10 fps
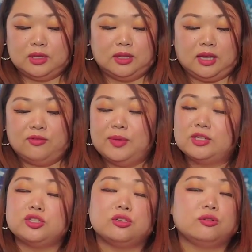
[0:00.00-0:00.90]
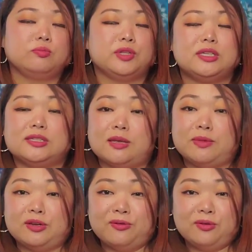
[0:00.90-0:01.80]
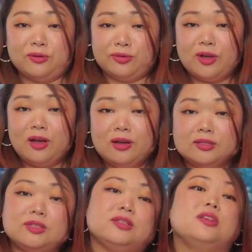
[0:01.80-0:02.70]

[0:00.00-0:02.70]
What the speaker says: like I mentioned, please let me know your thoughts.